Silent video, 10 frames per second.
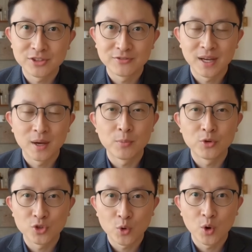
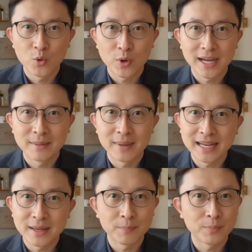developers are already
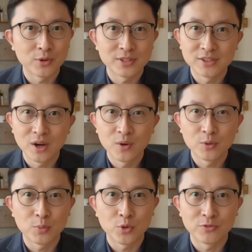making billion-dollar
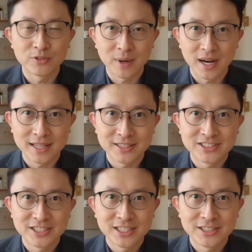moves behind the
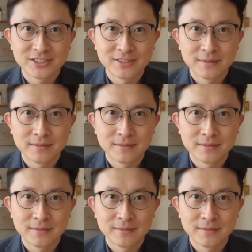scenes.